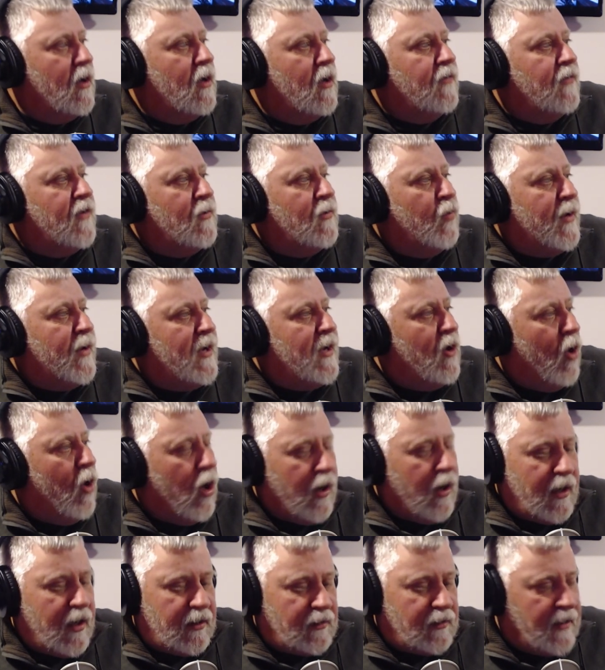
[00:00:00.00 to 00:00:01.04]
then we are
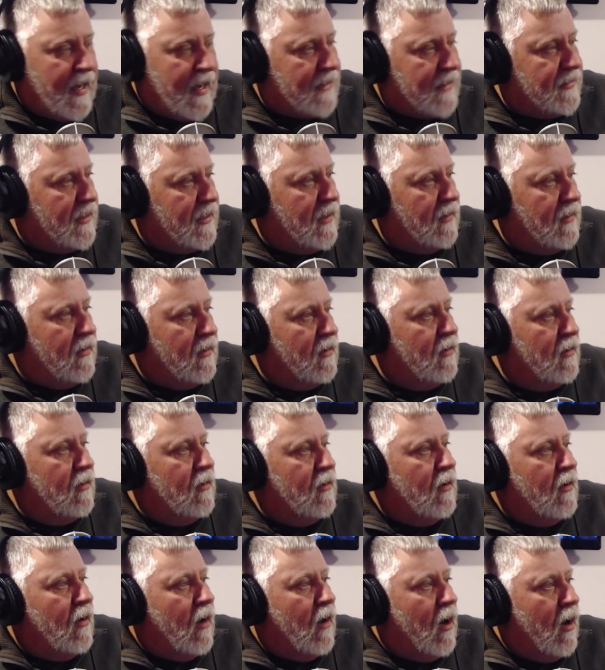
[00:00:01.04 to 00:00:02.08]
collecting
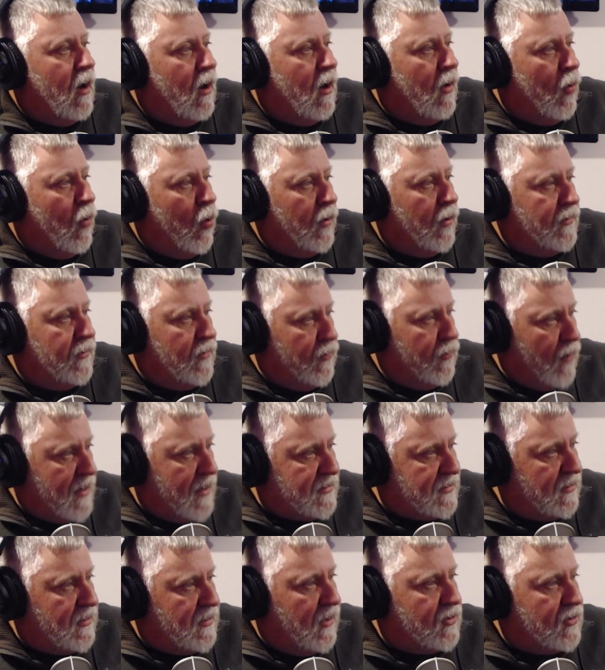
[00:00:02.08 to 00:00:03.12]
on the
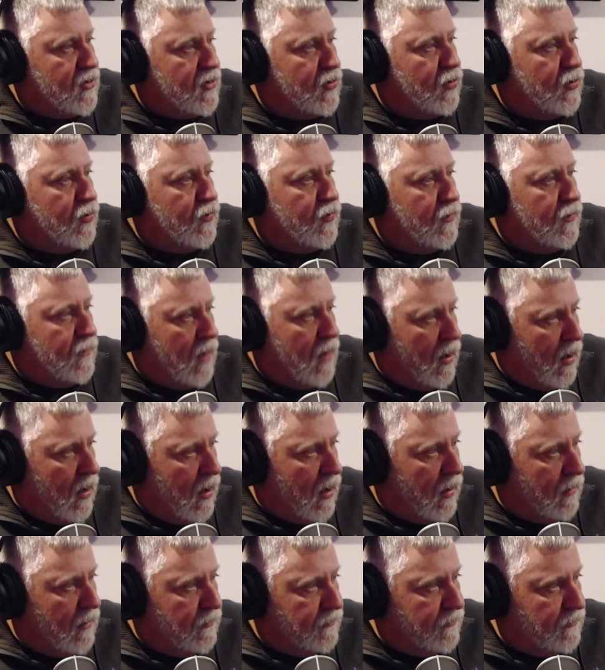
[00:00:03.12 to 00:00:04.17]
residential
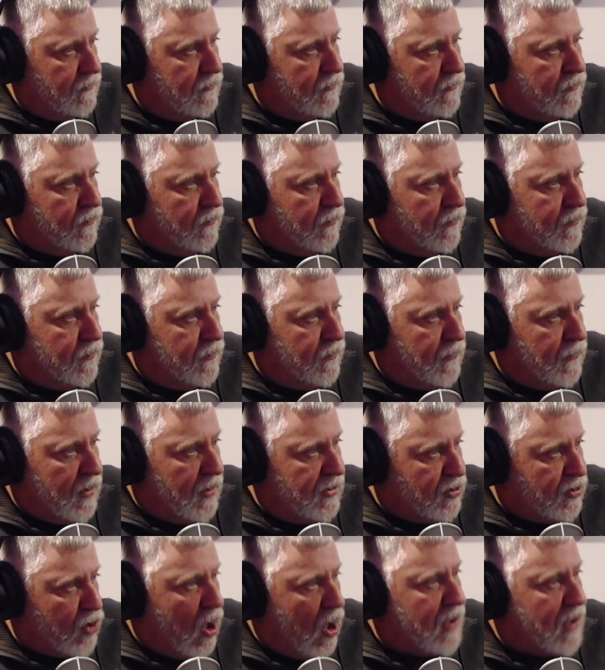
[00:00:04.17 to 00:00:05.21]

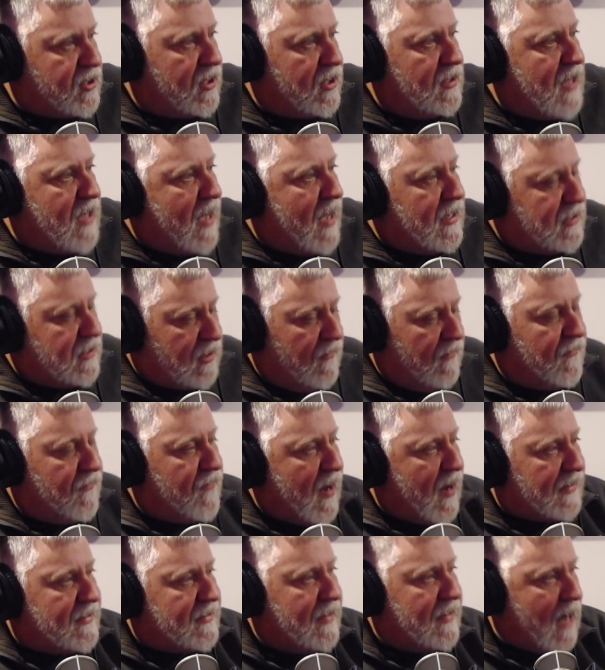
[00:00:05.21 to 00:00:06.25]
construction that is
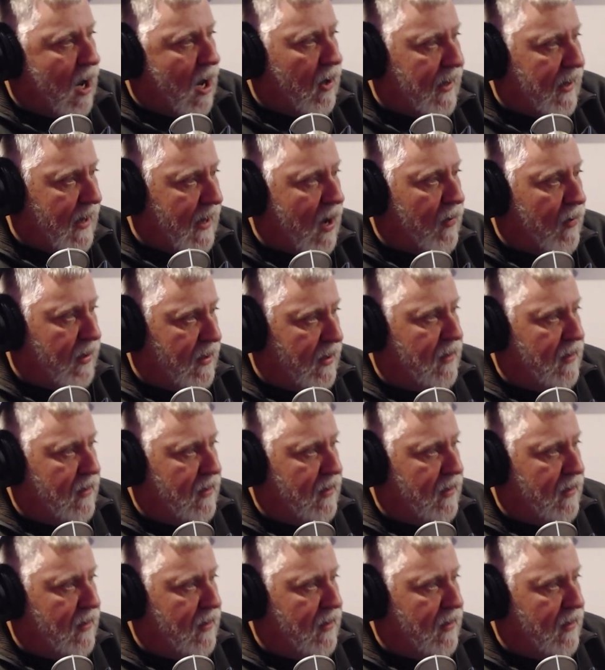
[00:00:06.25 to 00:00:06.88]
affecting our county.